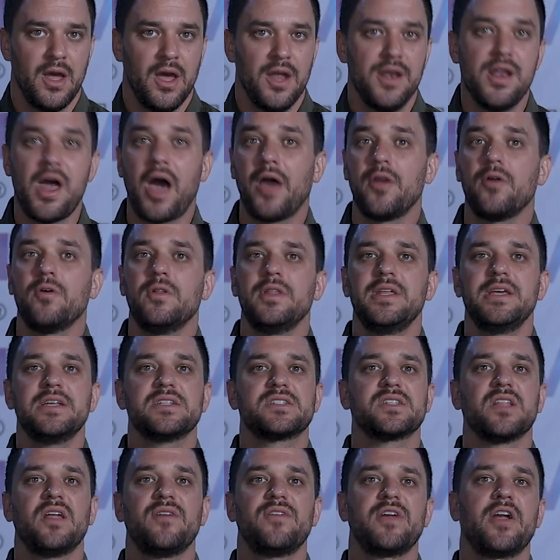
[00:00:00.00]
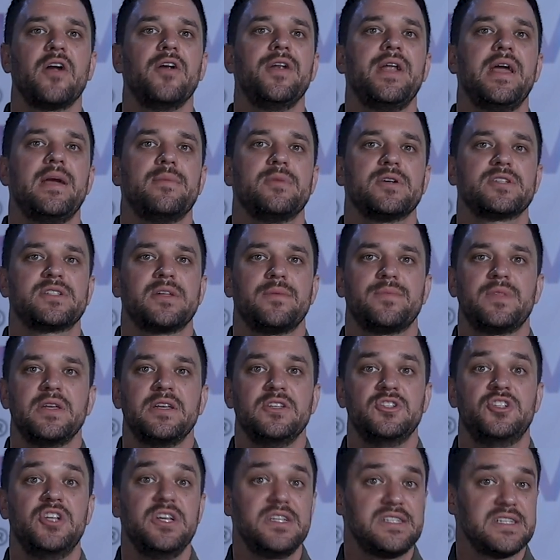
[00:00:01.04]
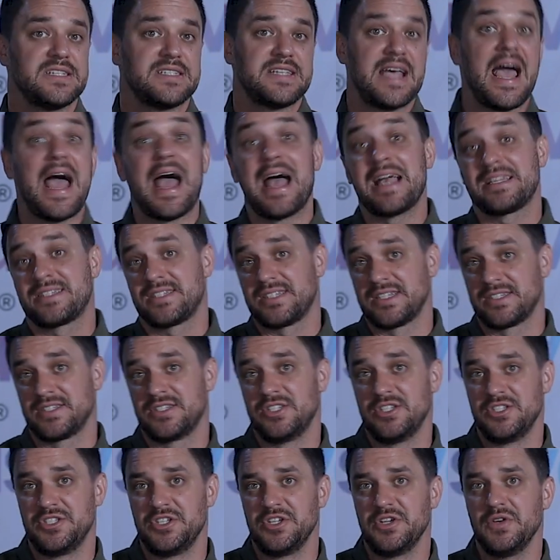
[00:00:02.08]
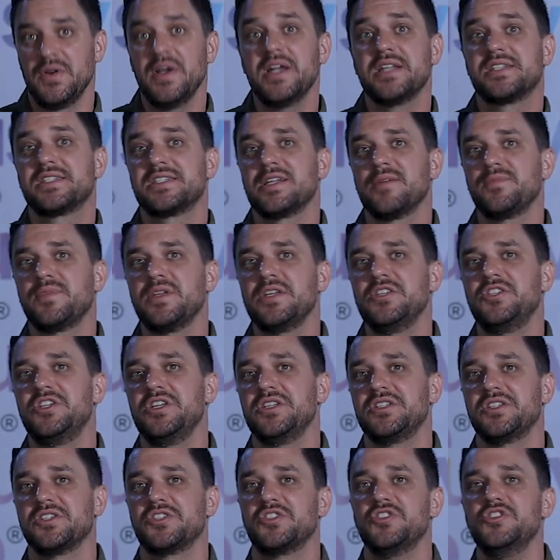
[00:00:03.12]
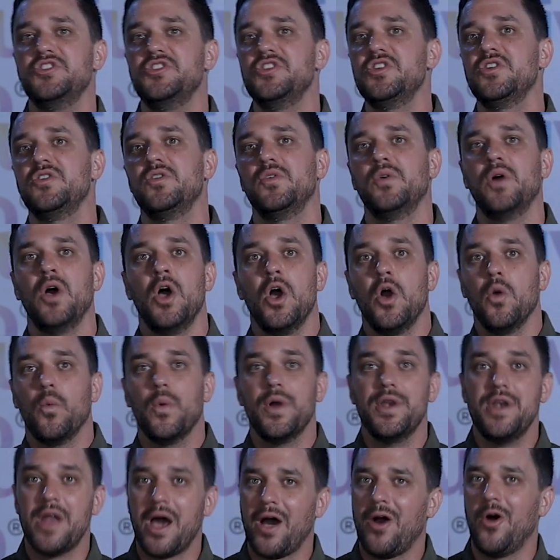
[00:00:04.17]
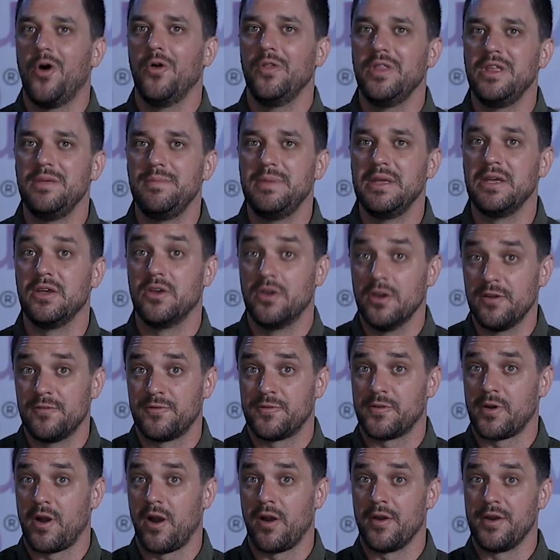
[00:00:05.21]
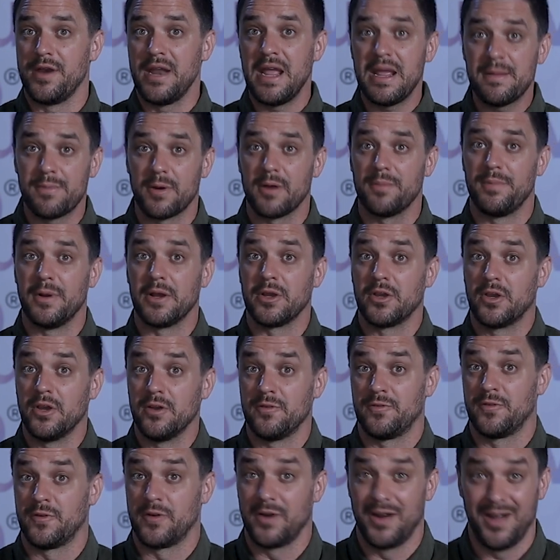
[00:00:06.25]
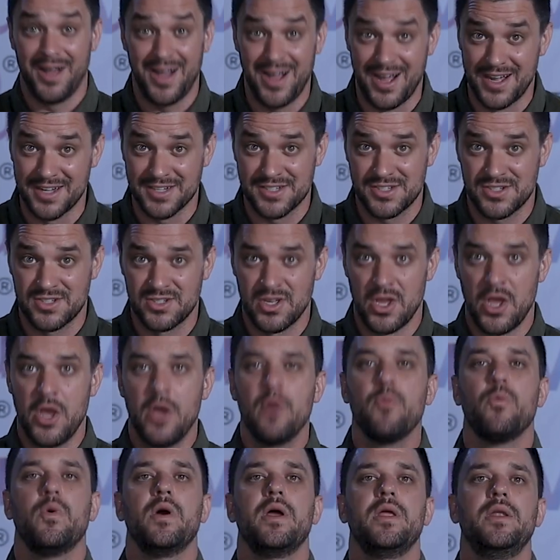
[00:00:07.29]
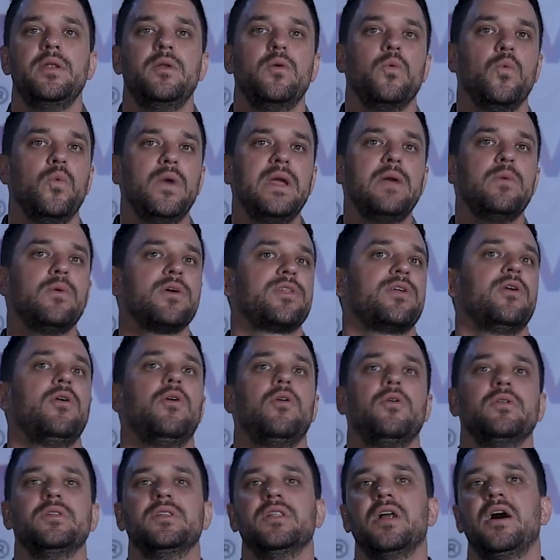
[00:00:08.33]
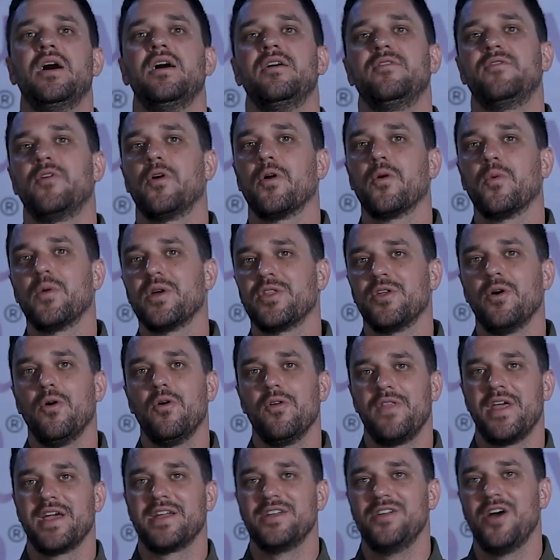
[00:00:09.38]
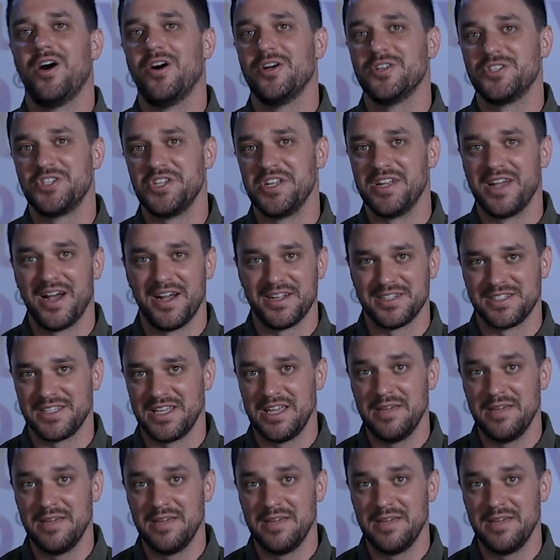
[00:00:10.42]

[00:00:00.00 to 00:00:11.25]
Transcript: Not only is loving our neighbor something Jesus asks us to do, it's something Jesus knew would not only be good for our neighbor, but good for us. When we withhold love or withhold acknowledging God's